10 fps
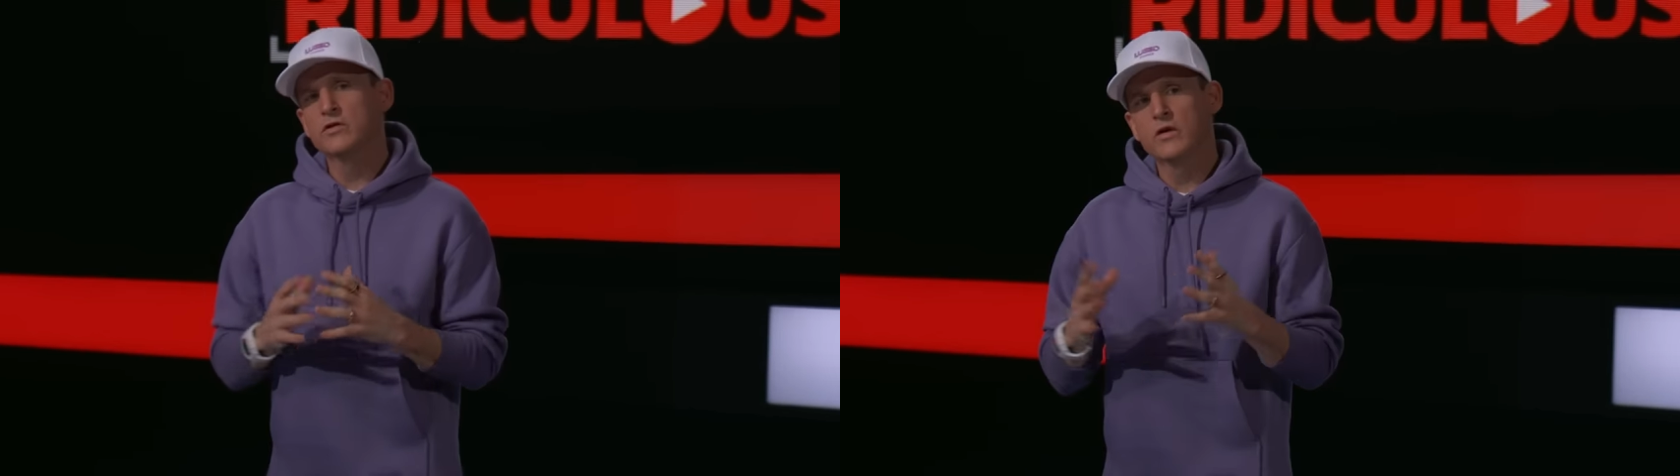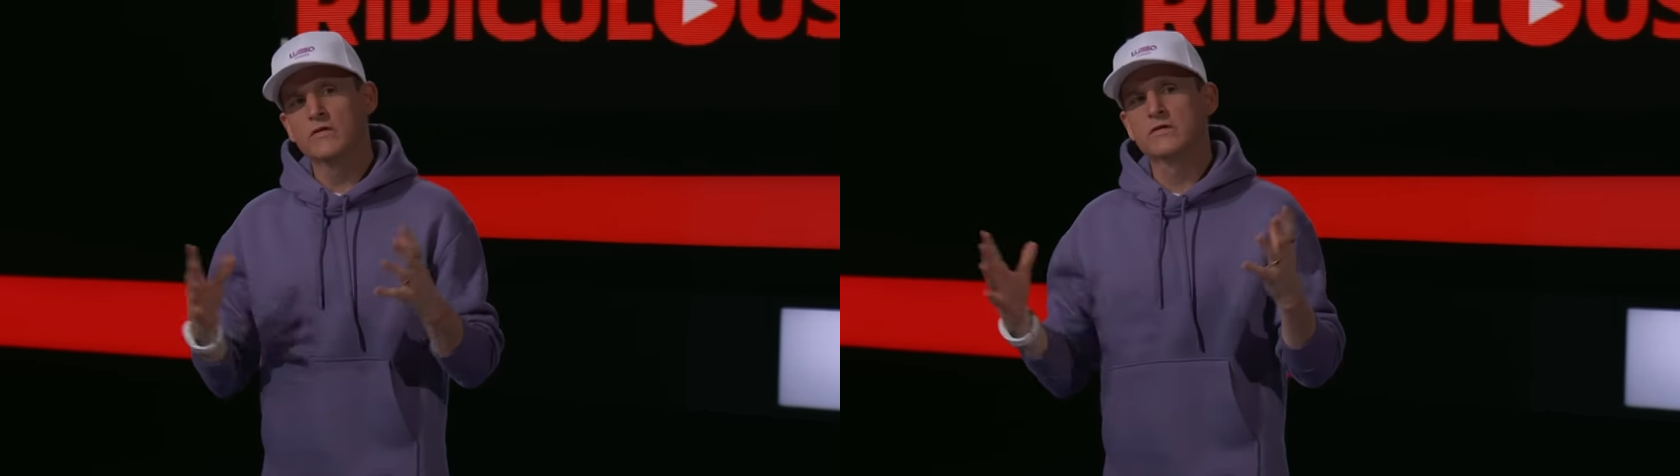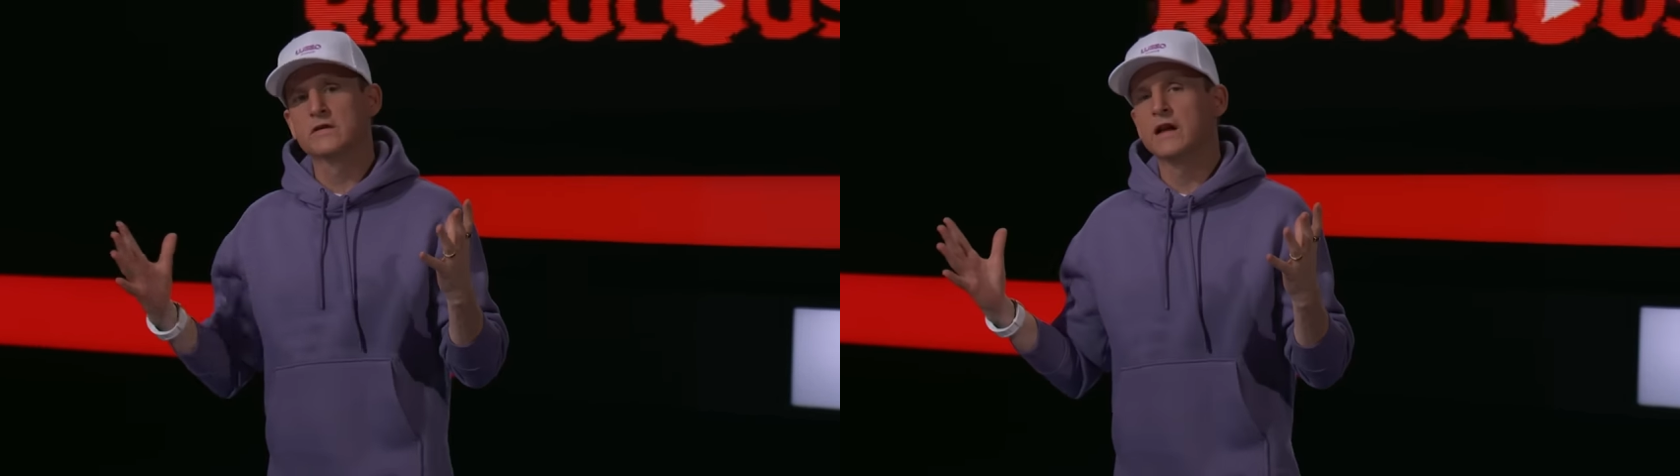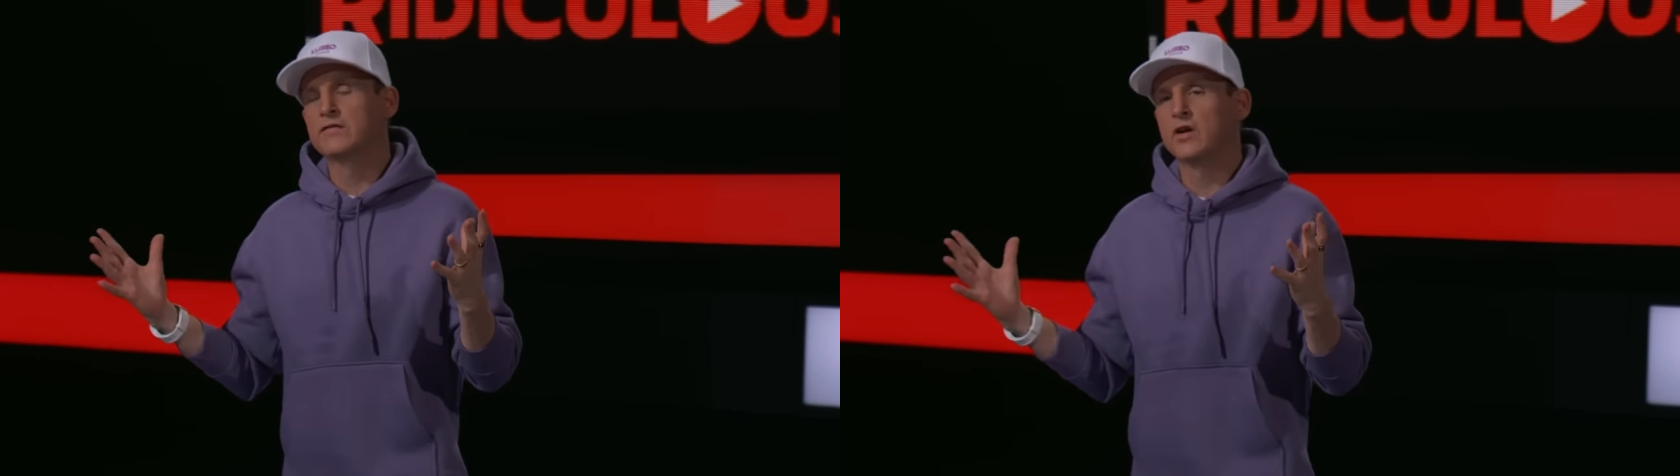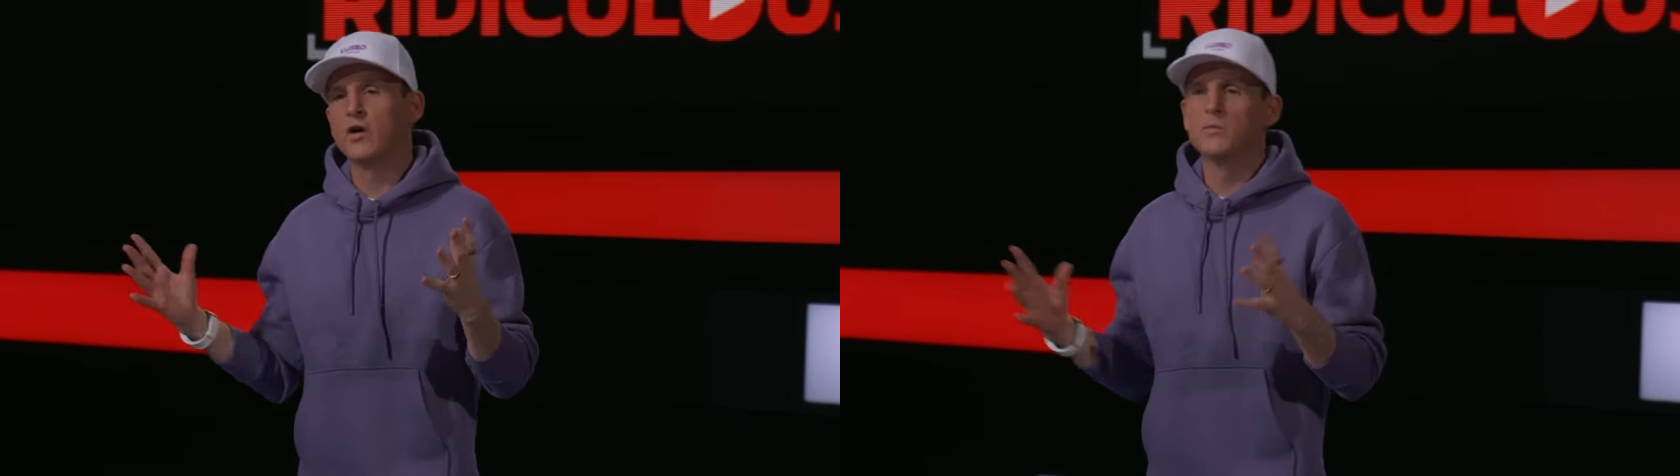were you ever
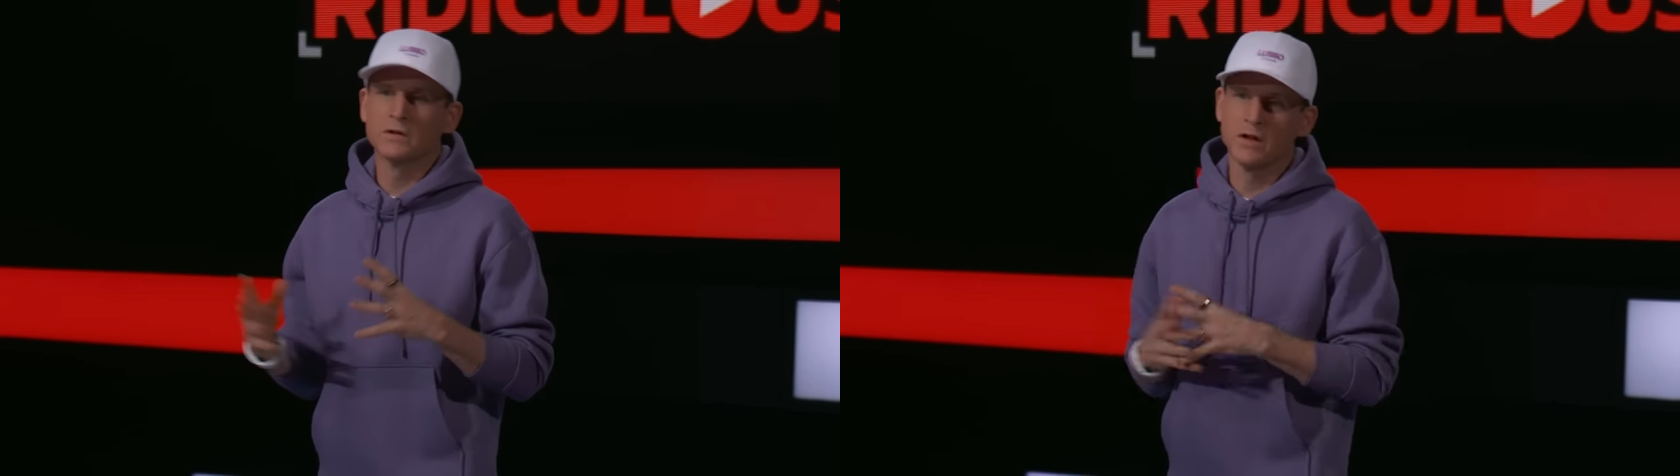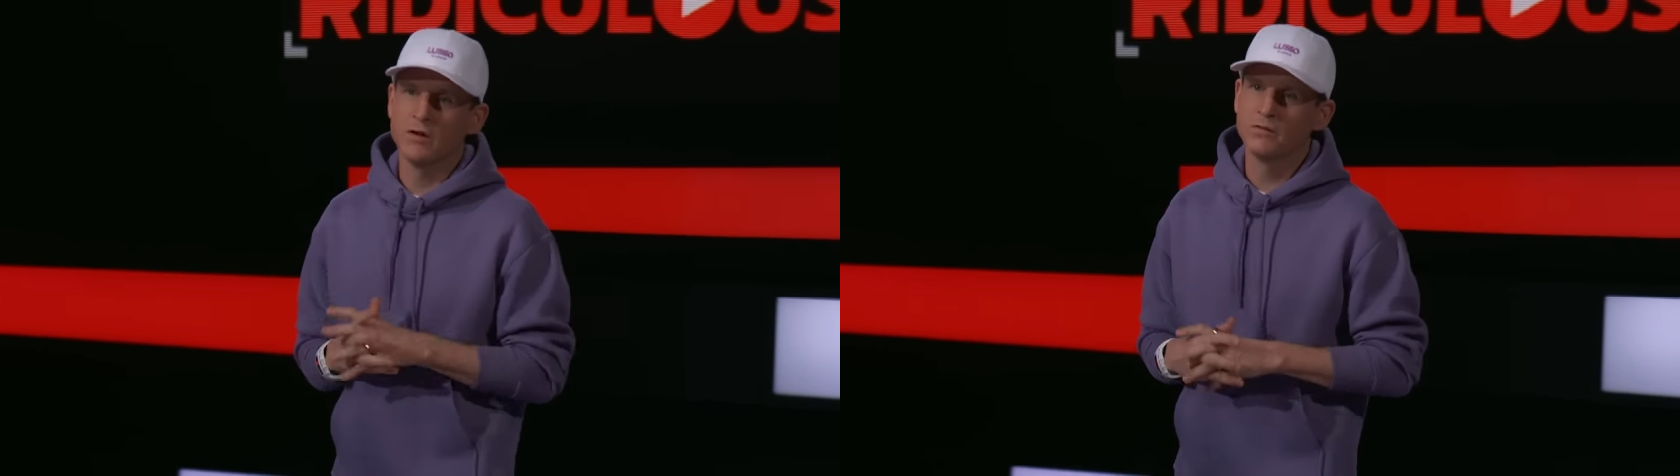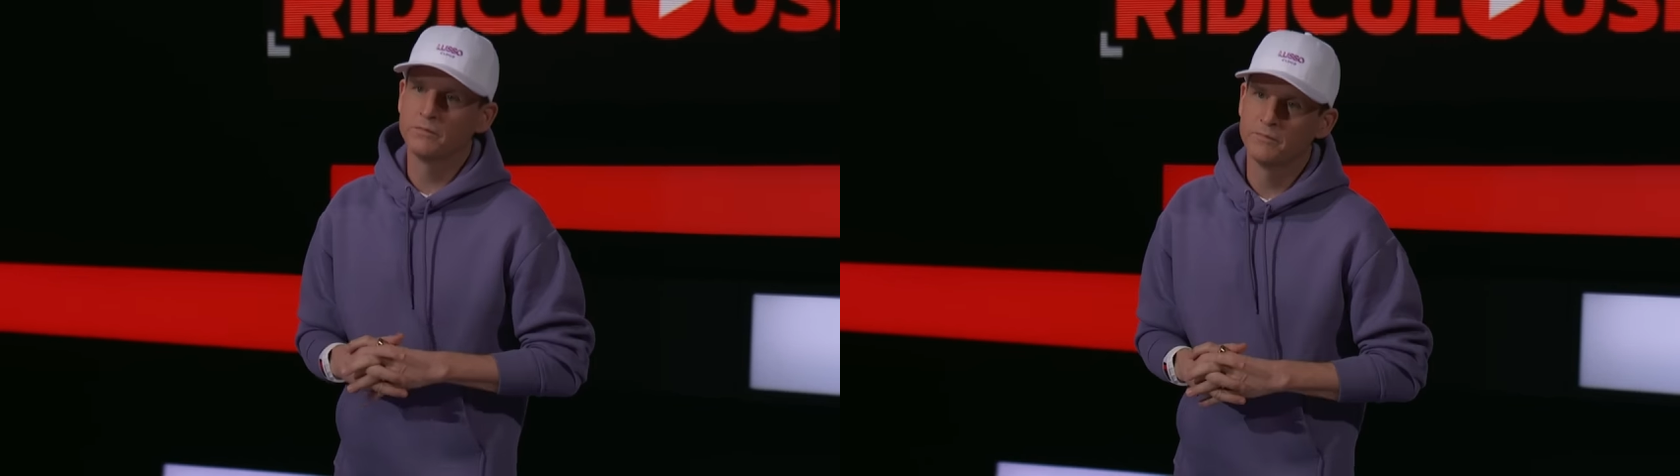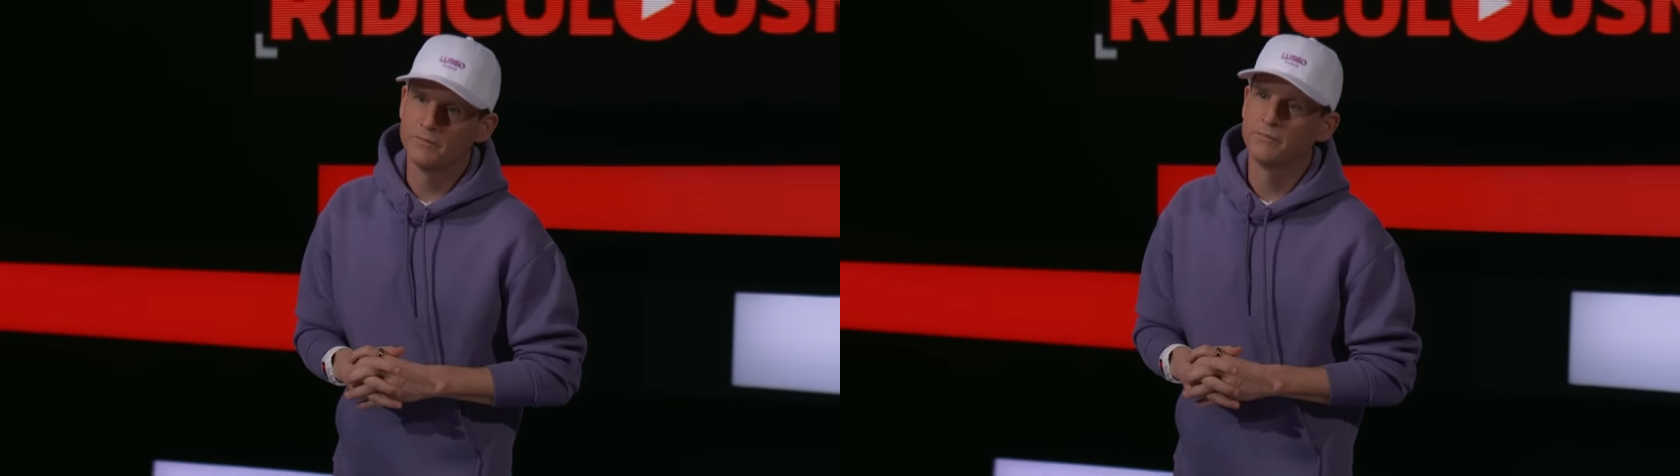left home alone?